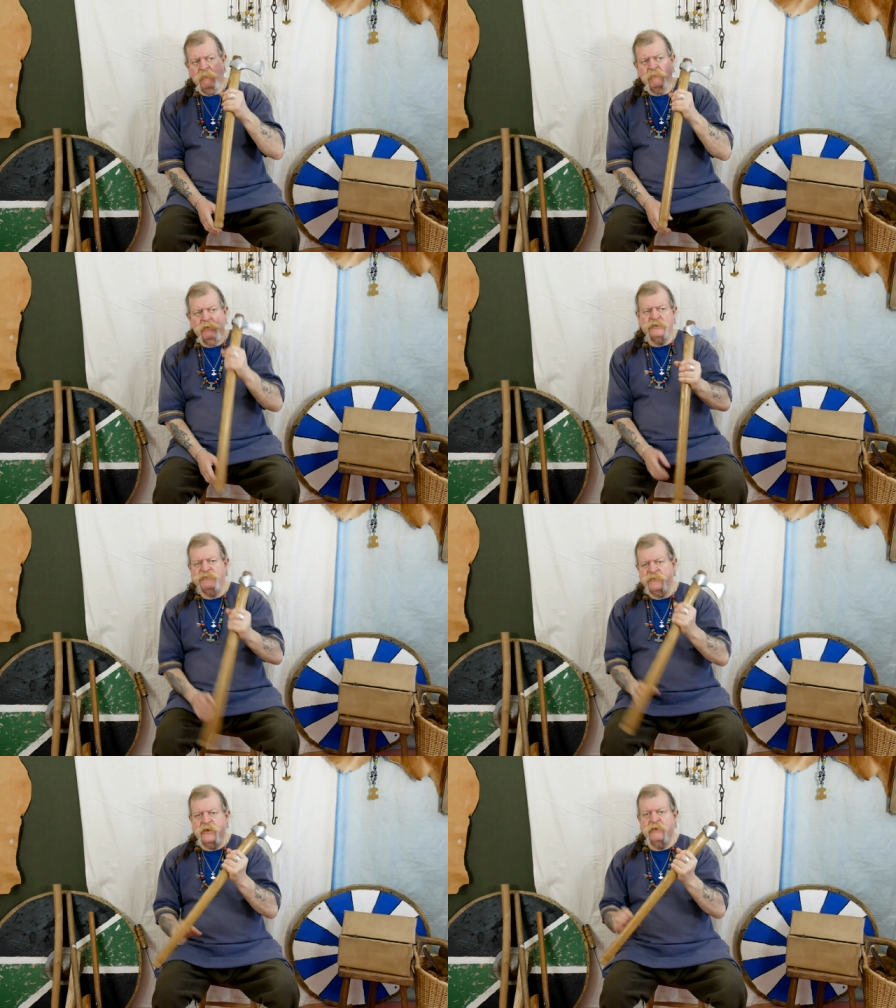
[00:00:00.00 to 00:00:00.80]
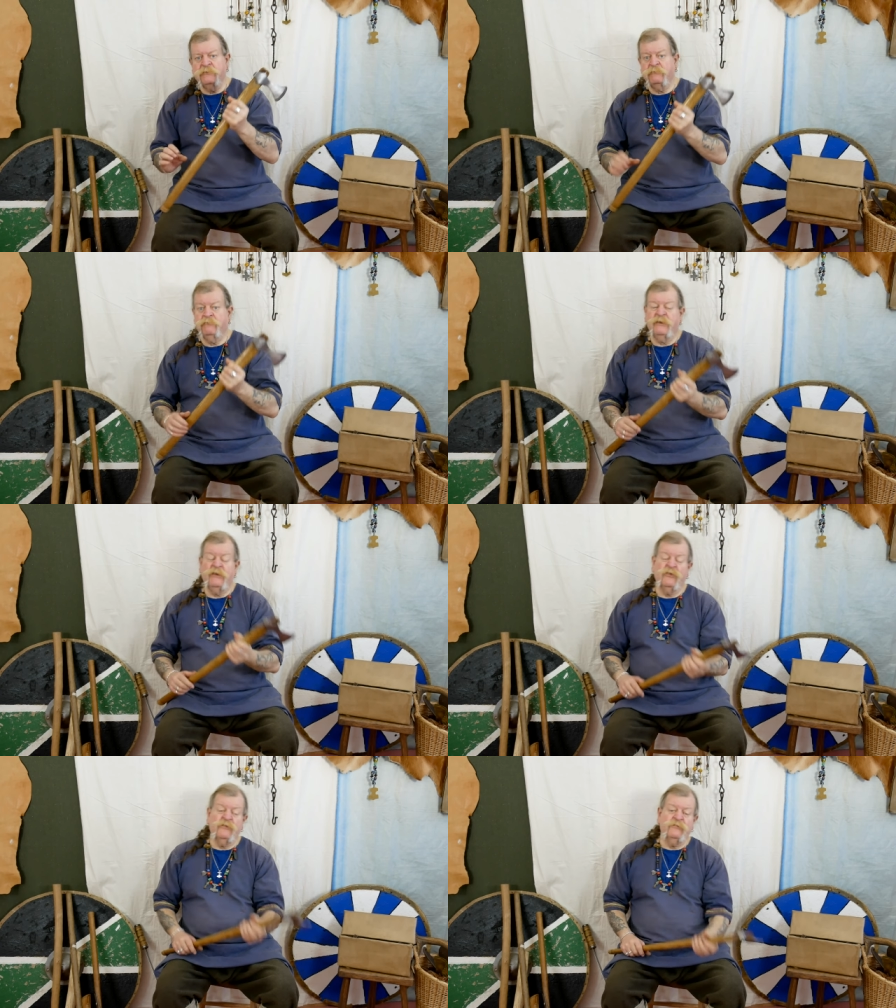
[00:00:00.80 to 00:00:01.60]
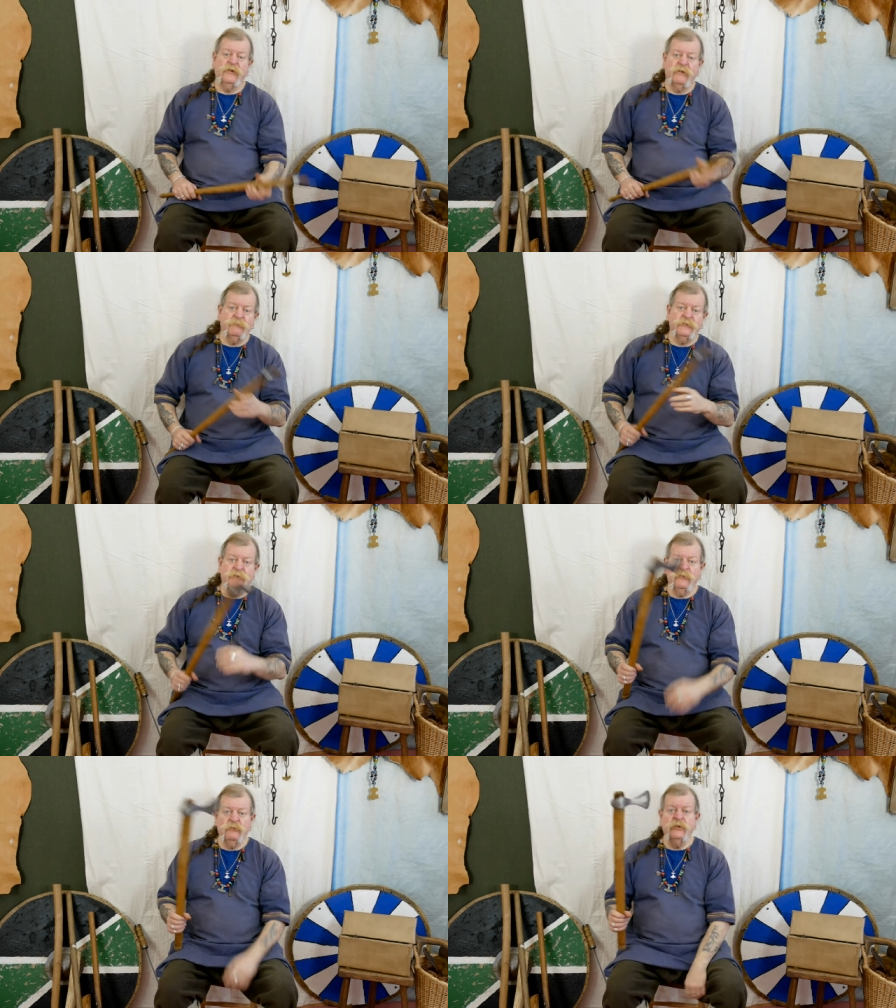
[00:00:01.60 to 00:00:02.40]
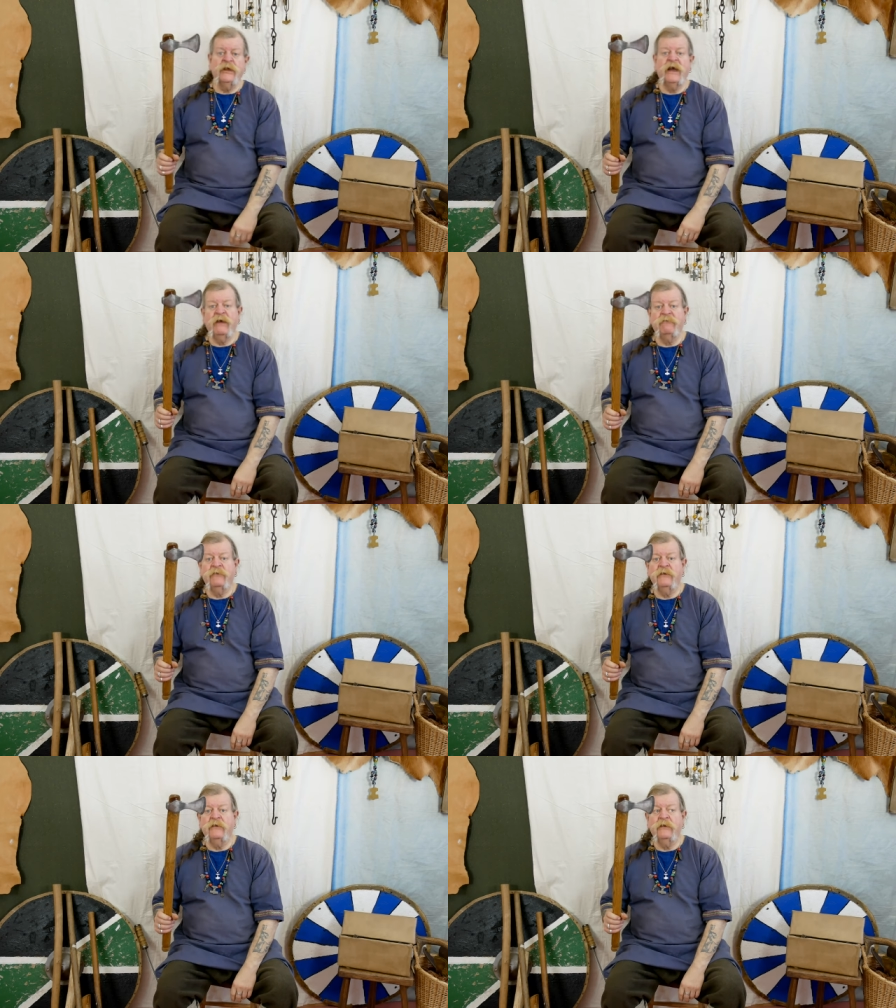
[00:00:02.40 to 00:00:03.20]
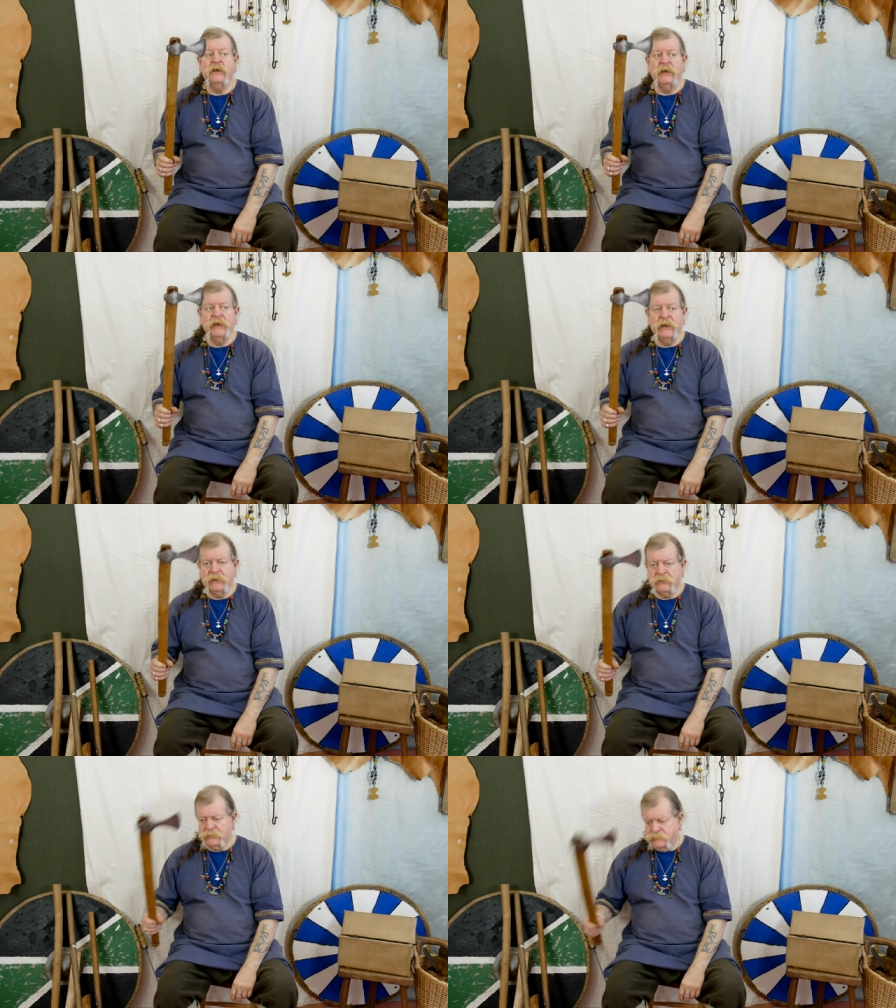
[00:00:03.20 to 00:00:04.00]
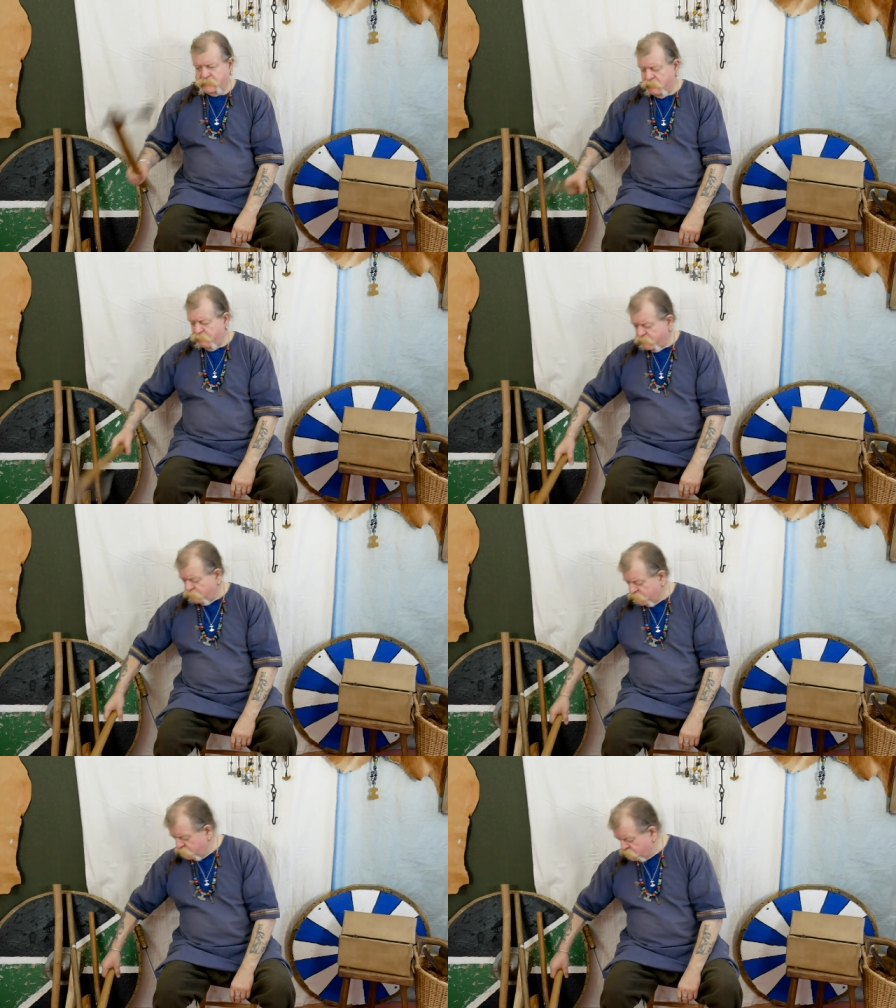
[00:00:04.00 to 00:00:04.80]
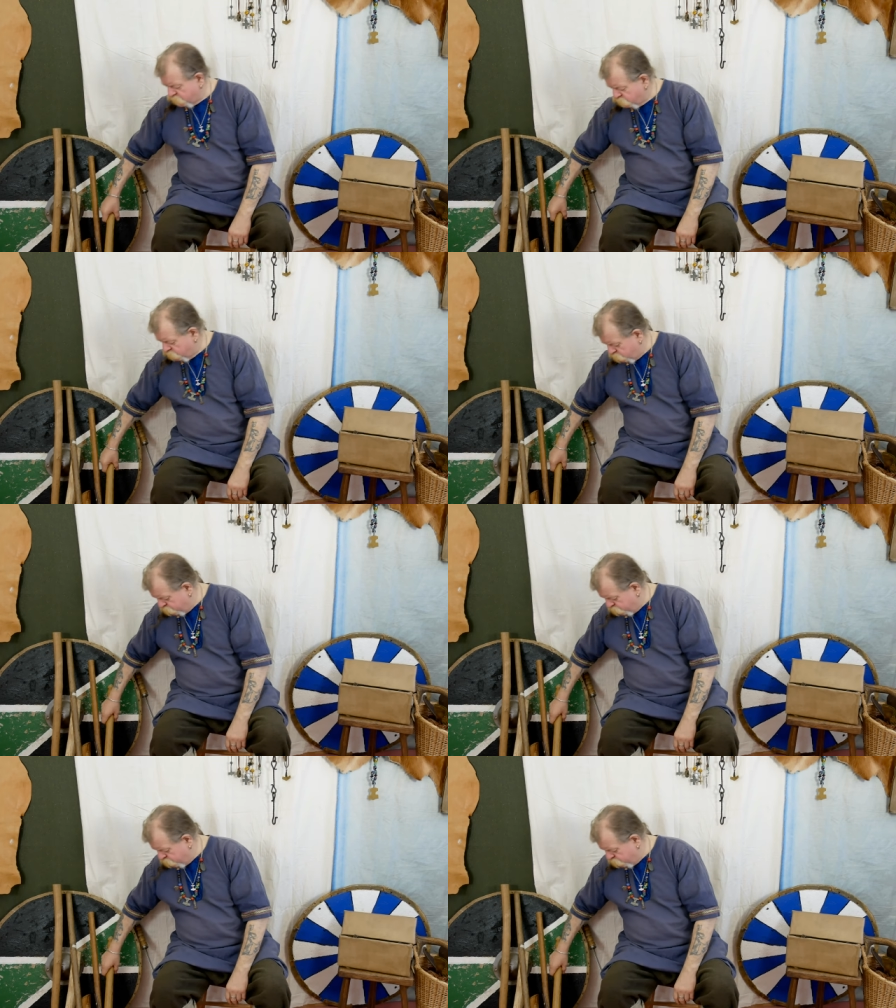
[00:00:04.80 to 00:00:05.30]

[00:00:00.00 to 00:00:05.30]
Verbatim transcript: Most farms, in fact all farms, would have an axe. Very useful.